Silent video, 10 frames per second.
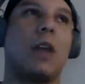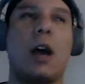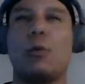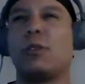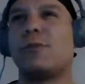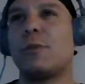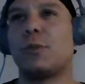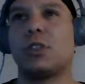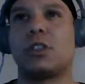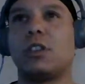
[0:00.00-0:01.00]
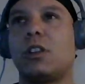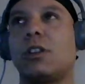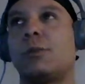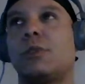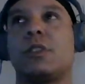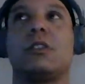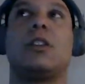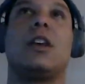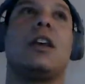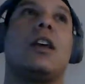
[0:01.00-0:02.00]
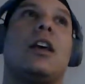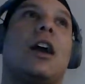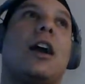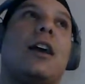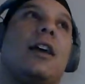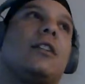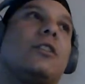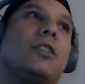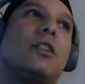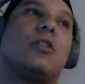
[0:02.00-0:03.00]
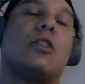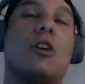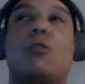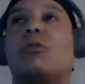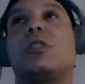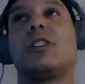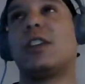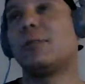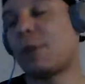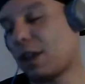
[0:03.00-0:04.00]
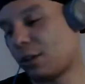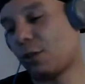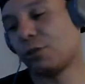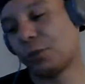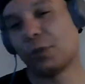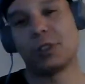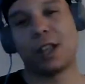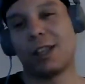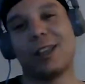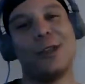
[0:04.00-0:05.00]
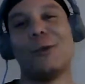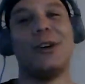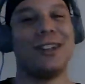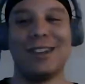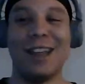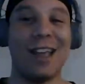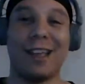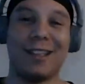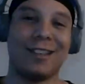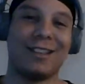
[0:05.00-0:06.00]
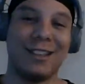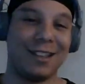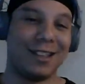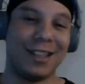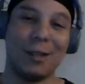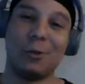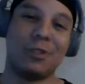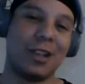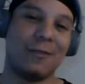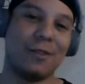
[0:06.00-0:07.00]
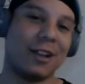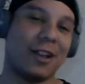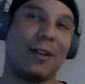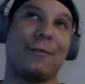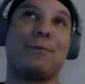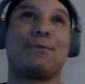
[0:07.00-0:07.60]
was from the slums and I had to sell coke to get my groceries. It wasn't that. It was never that.